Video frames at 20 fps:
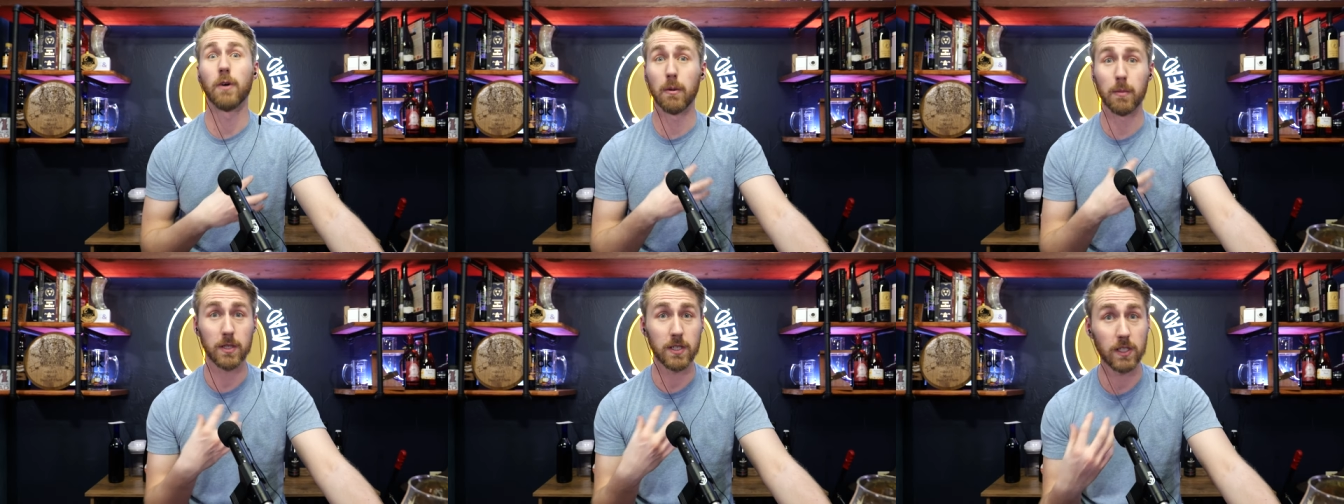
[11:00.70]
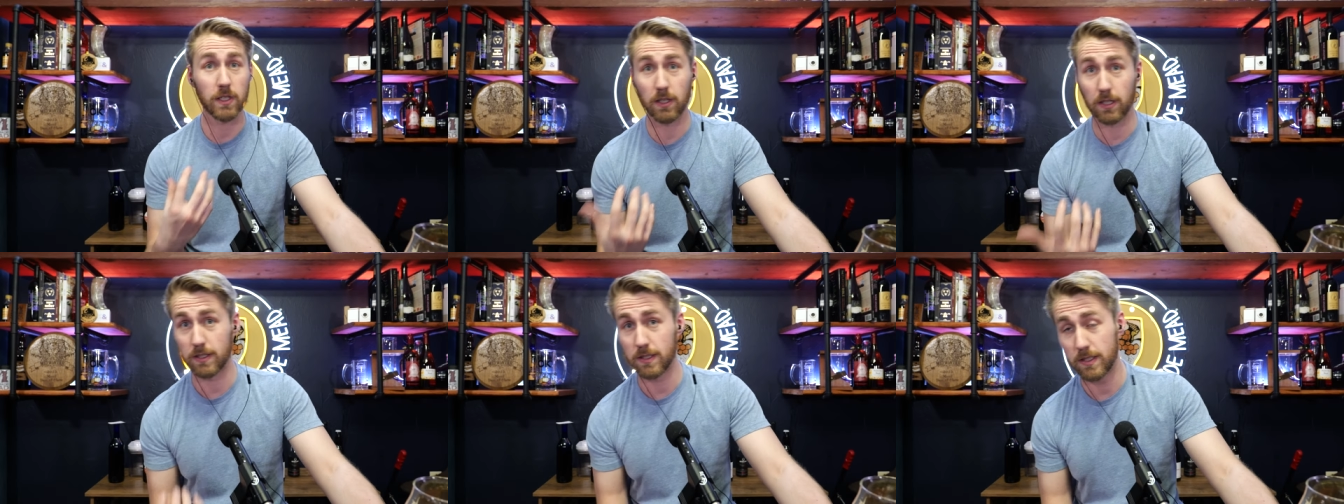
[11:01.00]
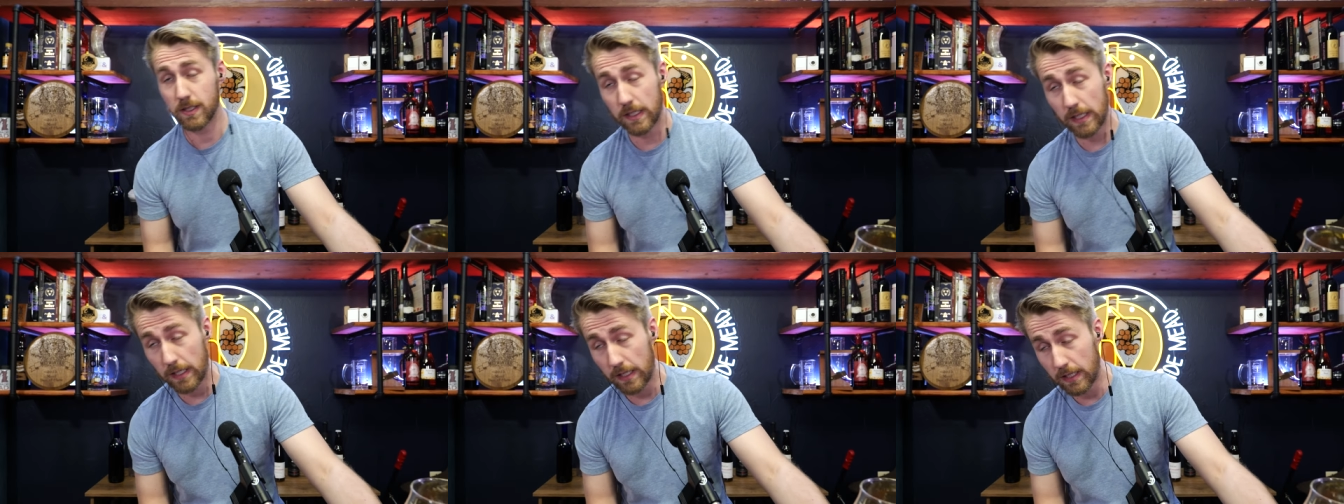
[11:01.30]
fermenting on
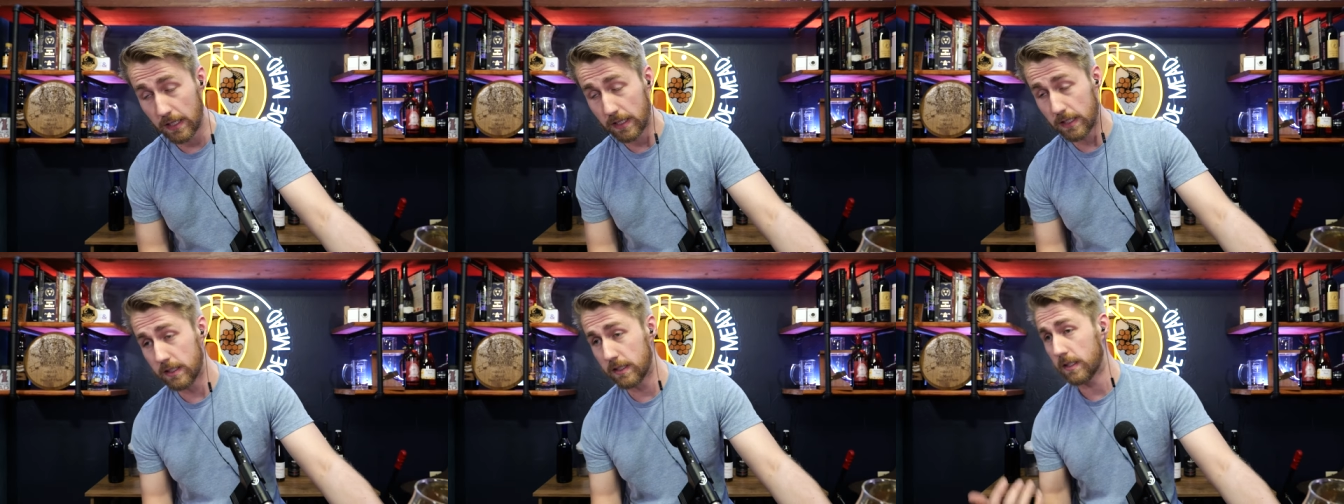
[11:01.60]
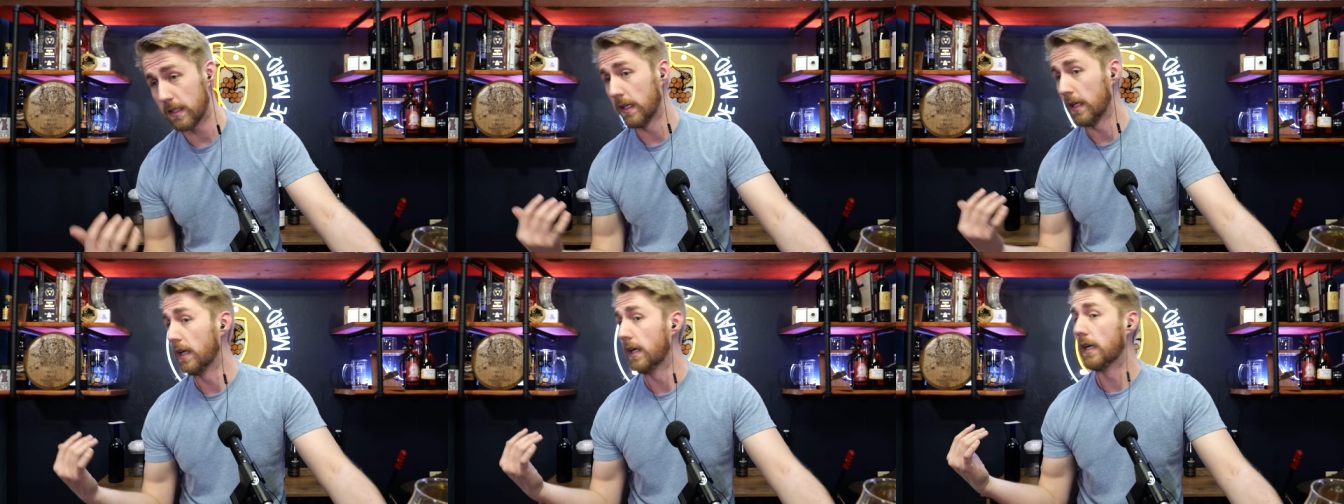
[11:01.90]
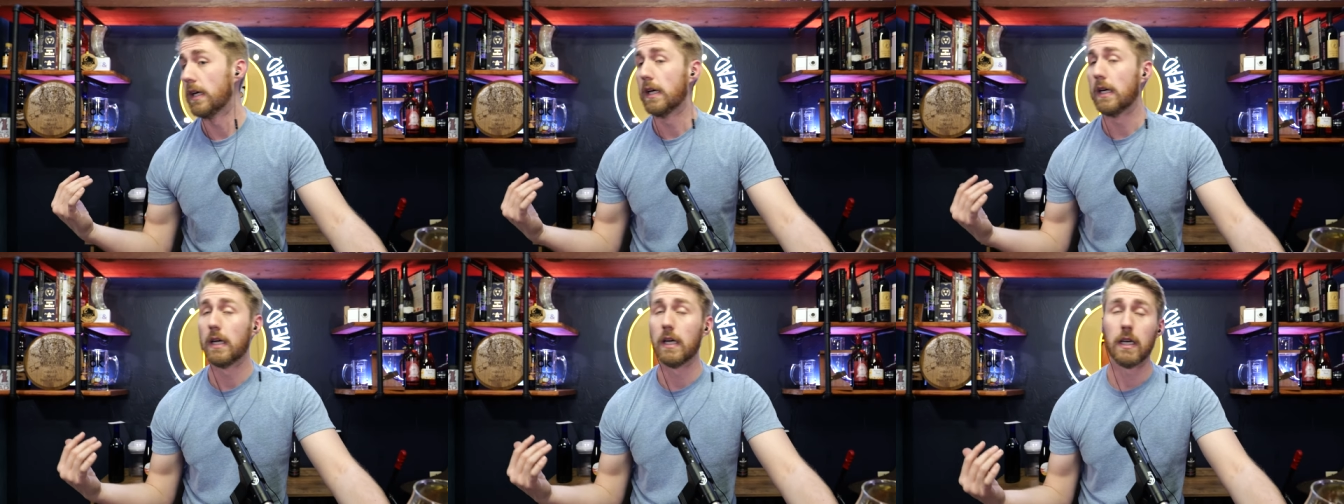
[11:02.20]
skins.
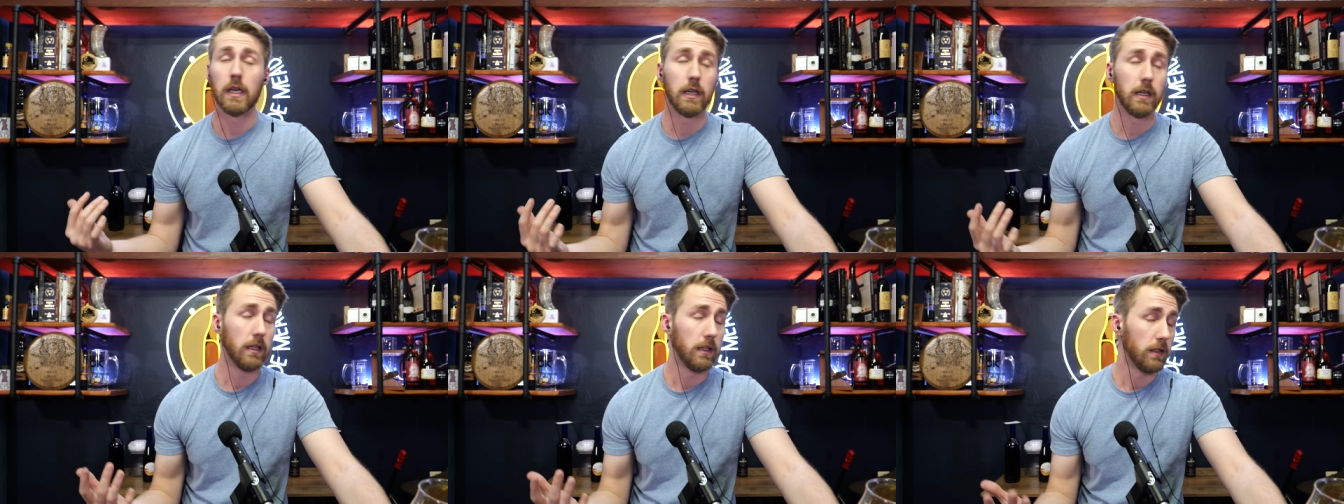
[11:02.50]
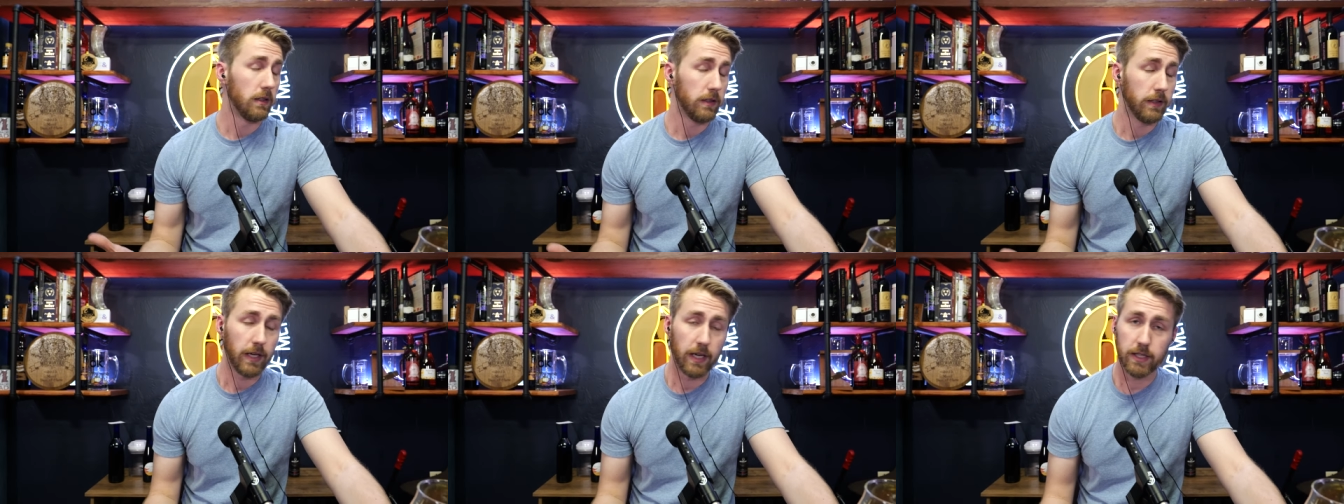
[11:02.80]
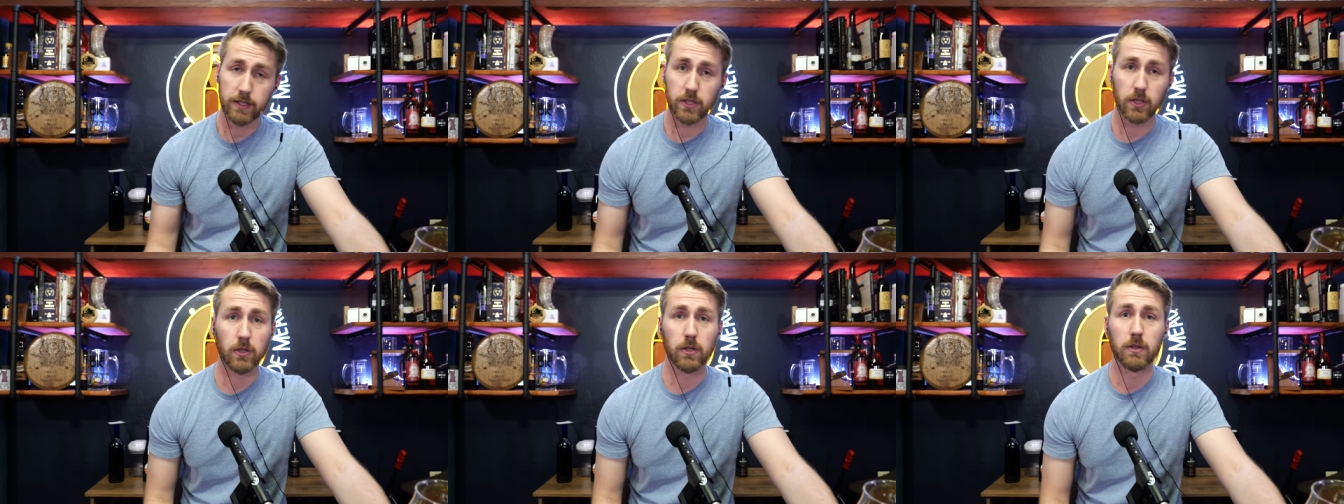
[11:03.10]

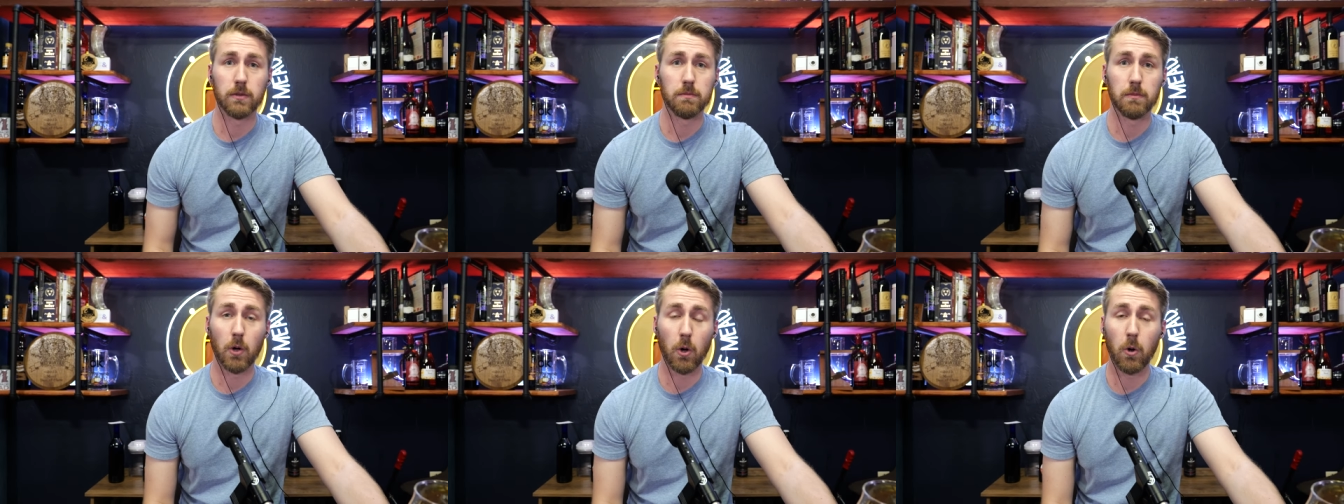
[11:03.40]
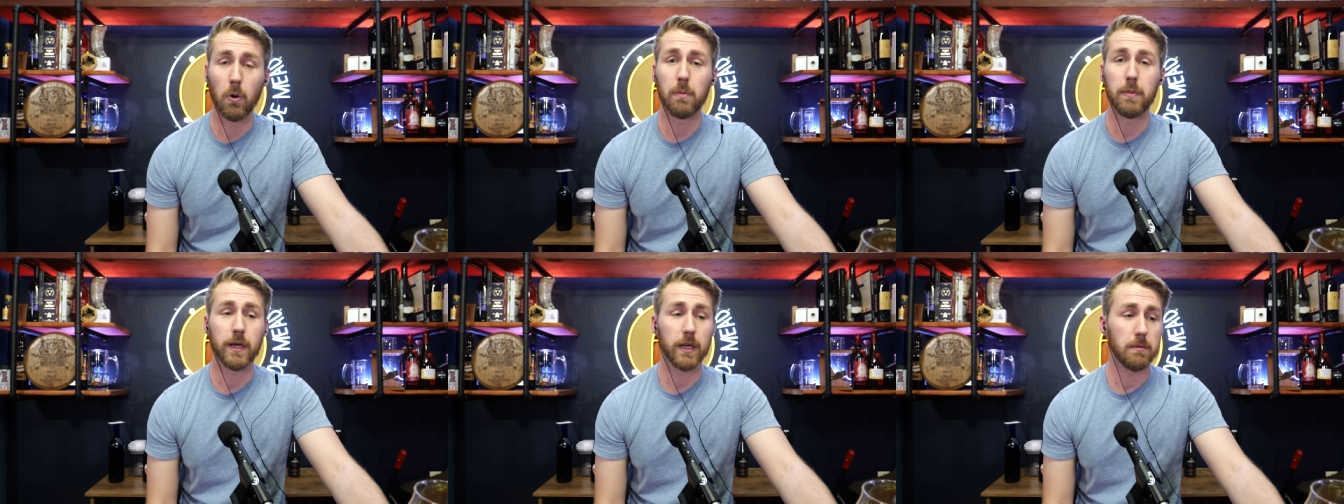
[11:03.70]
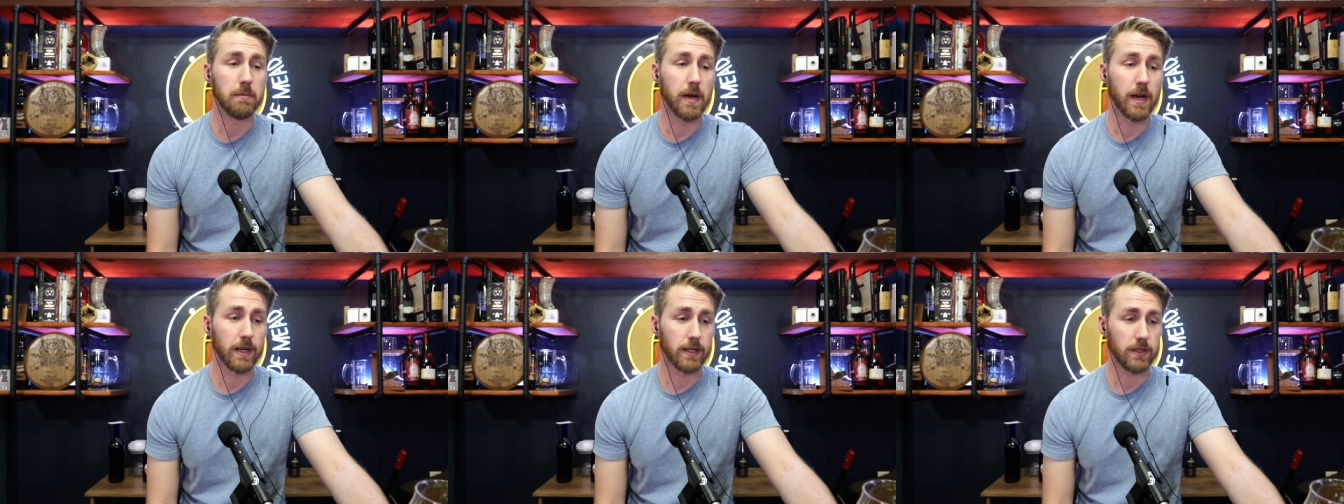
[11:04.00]
It's a whole
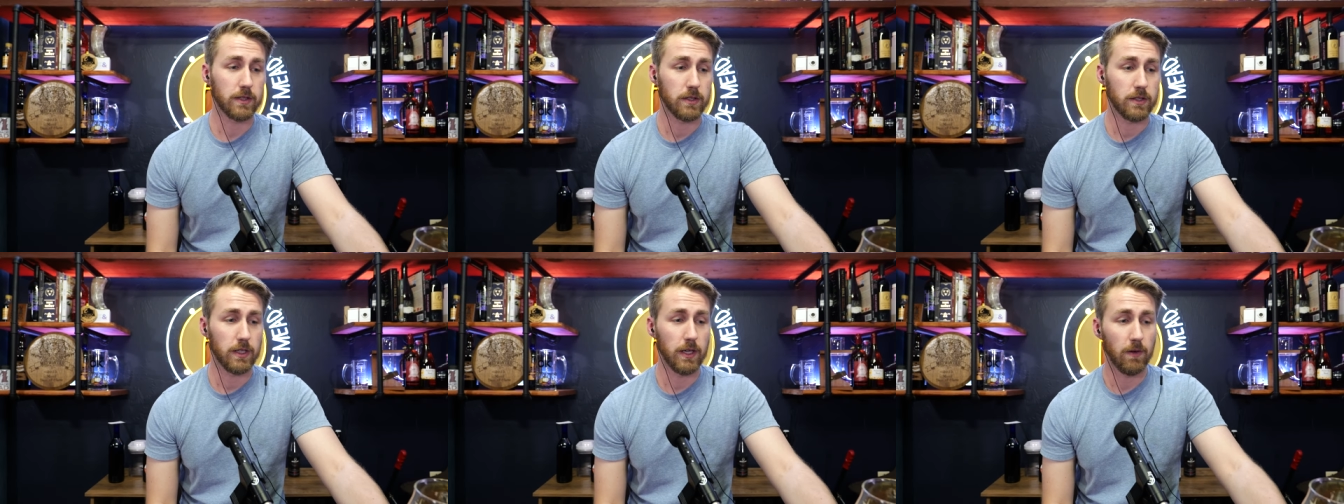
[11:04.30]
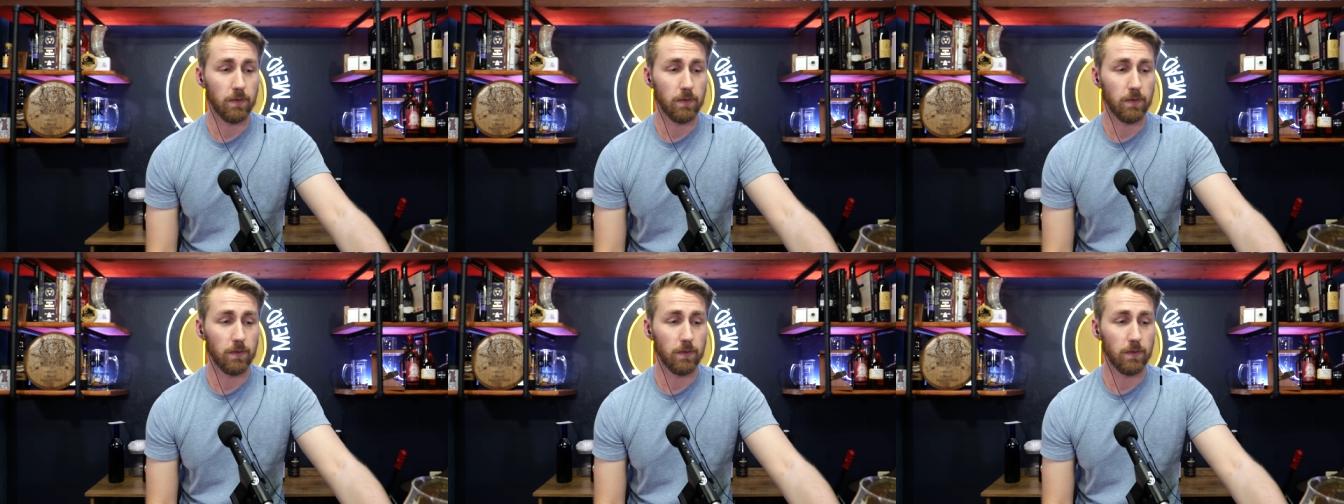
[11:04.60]
big mess.